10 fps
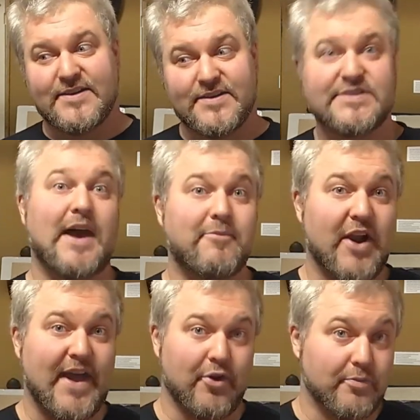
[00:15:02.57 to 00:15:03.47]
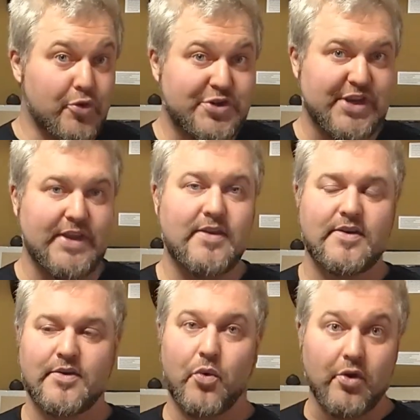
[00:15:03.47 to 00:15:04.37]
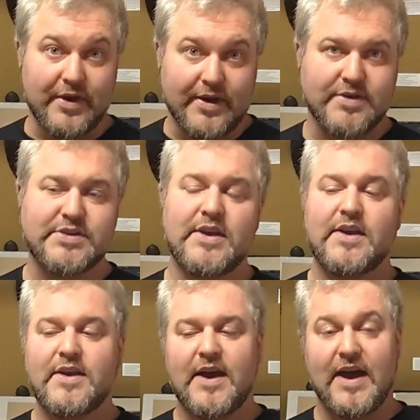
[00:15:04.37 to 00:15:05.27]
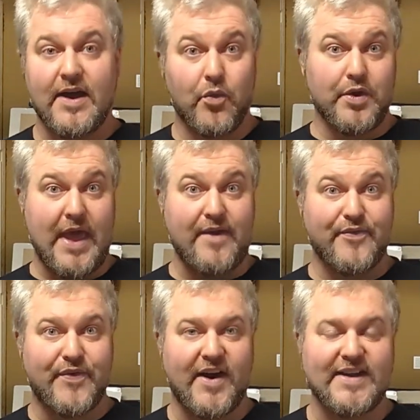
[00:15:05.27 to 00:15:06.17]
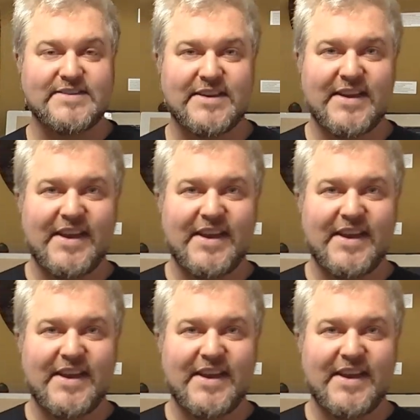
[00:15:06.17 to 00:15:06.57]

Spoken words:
samurai or bushi warriors would have fought.